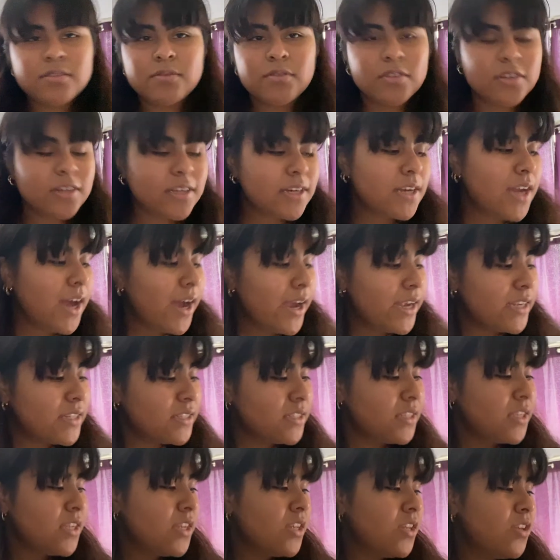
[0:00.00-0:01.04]
looking nice.
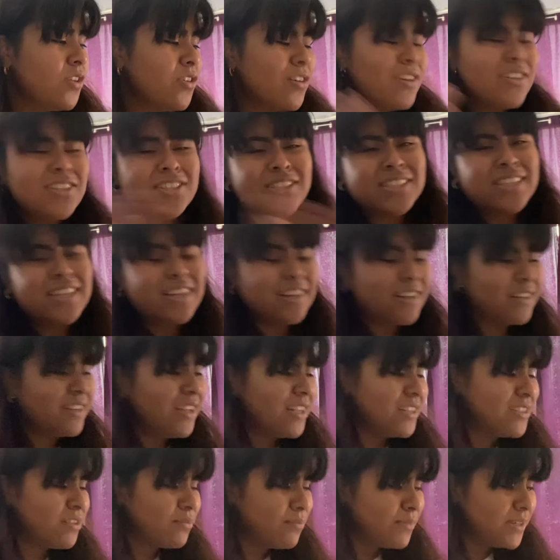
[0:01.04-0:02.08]
You could just get a
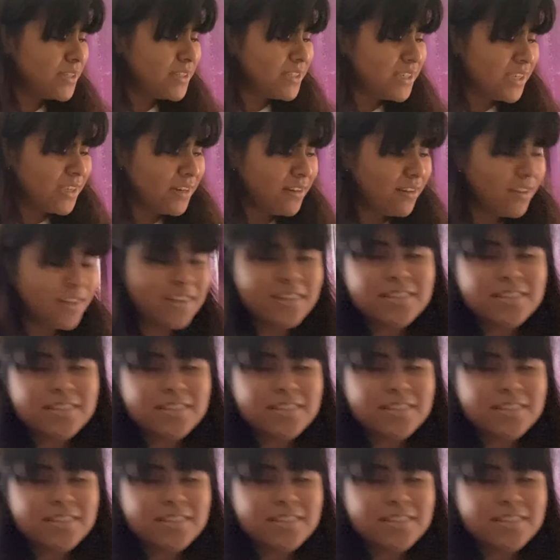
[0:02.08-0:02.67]
classic bandana, like